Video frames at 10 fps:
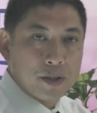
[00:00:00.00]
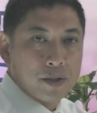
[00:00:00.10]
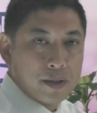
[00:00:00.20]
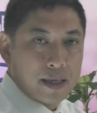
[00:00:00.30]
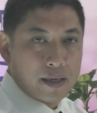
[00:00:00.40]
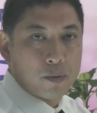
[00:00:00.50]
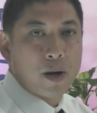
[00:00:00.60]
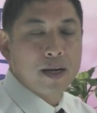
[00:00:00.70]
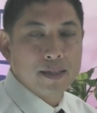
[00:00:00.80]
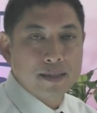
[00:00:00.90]
to the
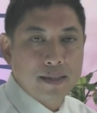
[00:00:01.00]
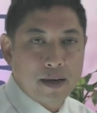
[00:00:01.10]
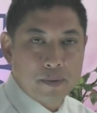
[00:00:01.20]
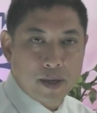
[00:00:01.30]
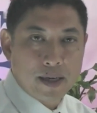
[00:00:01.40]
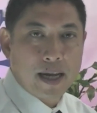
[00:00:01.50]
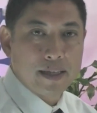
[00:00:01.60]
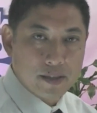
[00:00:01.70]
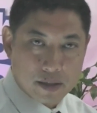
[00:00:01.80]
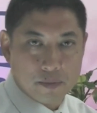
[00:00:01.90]
wireless network,
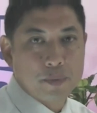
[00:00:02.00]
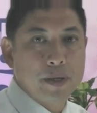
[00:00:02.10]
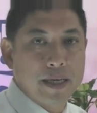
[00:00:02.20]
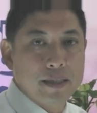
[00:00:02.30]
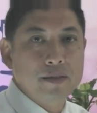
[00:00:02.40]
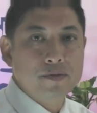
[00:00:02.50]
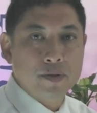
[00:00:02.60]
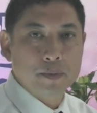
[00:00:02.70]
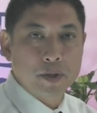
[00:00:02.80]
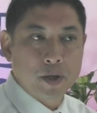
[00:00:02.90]
and you can print
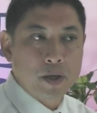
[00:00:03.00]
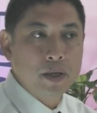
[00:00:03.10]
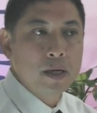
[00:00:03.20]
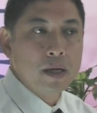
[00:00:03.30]
from your